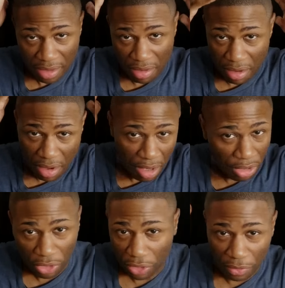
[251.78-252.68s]

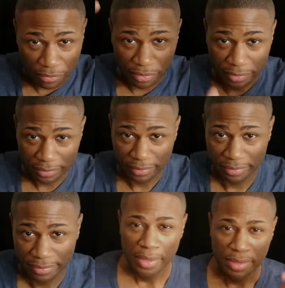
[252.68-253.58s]
all over.
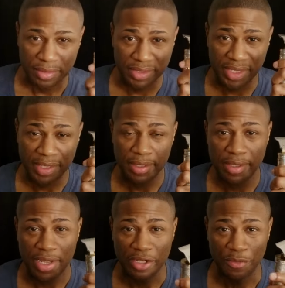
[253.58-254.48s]
Then
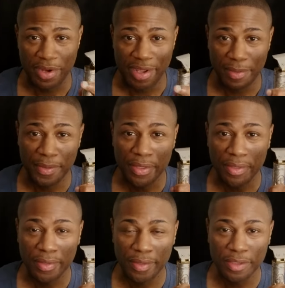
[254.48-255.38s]
I grab
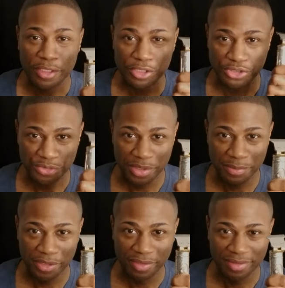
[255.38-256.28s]
the trimmer